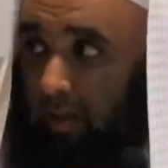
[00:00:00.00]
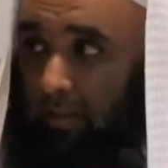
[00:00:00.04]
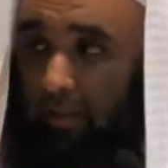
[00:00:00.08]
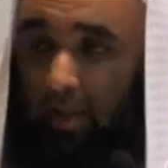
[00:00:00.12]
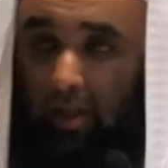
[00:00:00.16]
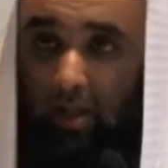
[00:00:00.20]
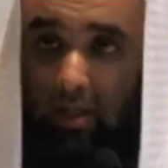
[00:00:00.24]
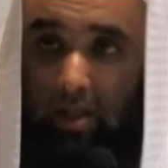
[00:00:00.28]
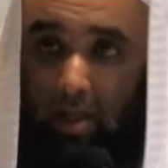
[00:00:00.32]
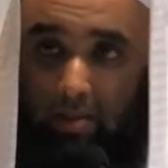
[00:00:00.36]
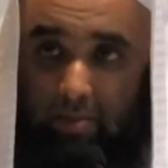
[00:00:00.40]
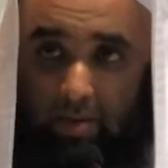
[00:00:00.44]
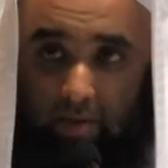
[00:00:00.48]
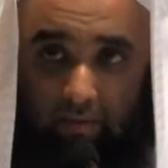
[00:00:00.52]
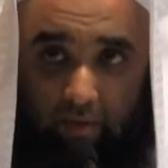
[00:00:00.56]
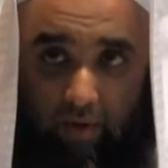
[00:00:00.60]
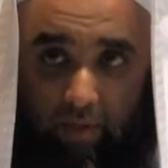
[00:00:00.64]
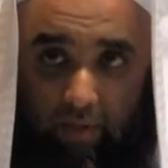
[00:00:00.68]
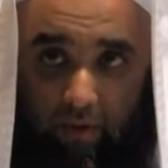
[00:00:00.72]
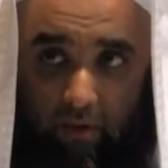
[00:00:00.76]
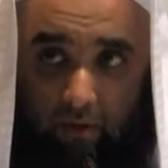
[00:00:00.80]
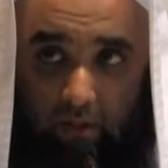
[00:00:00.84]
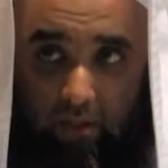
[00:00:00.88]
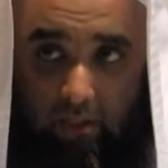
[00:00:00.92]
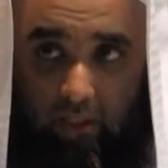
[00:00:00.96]
But in terms of
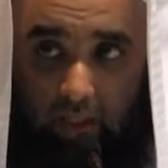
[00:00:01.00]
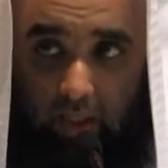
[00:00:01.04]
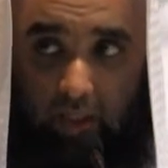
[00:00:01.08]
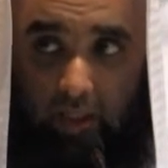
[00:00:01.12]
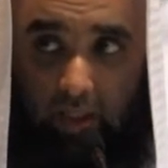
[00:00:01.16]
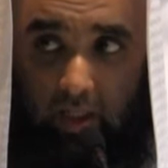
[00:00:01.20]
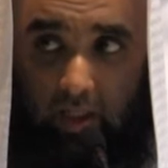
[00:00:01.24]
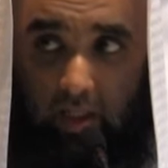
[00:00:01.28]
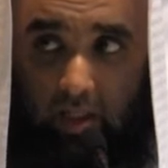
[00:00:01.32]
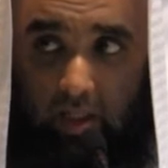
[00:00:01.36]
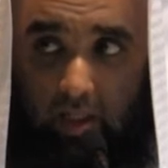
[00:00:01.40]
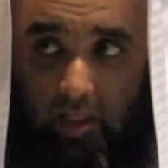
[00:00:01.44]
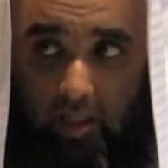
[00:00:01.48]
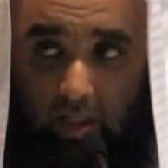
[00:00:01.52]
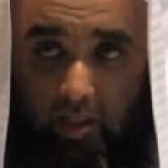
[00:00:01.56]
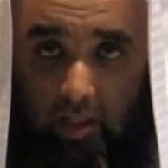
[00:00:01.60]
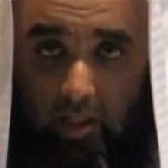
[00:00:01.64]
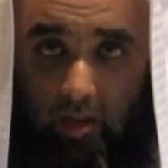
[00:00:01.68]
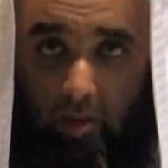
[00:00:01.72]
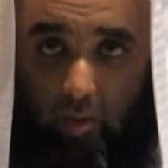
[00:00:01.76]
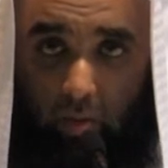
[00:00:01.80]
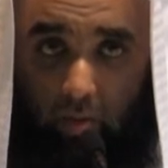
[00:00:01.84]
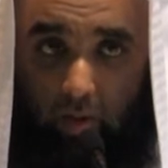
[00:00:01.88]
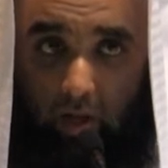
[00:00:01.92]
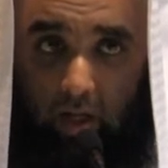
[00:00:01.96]
authority, then
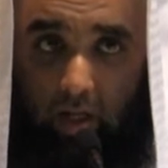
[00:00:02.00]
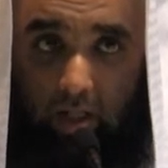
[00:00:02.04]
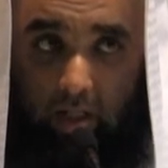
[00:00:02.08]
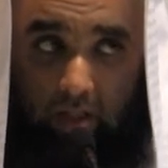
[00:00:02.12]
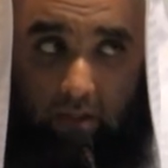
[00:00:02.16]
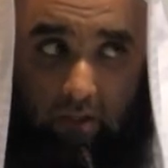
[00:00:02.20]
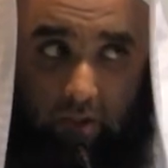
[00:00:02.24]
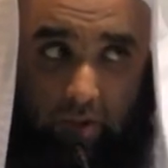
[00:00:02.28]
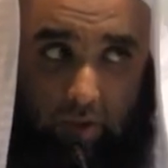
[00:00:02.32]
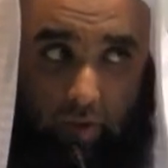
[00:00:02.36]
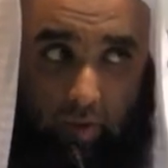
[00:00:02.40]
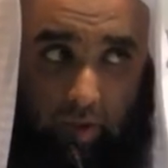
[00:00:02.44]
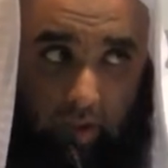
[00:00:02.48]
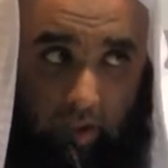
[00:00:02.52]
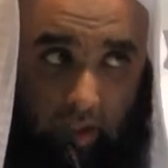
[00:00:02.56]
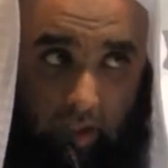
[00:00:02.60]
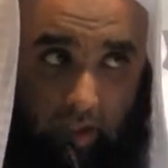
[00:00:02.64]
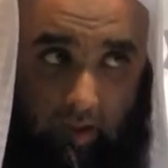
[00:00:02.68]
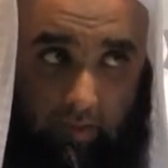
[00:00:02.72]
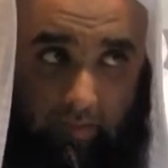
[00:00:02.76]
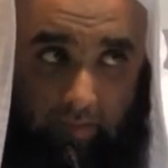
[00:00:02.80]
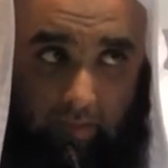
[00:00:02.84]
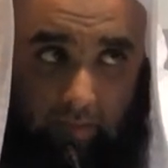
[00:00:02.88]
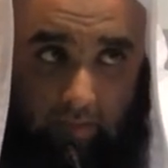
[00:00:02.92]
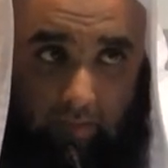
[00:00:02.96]
the Quran and the
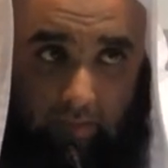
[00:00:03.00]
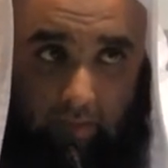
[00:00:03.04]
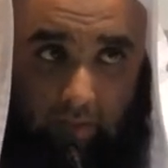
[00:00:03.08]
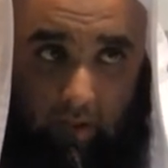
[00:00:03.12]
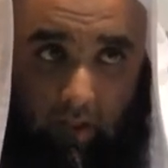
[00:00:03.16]
Sunnah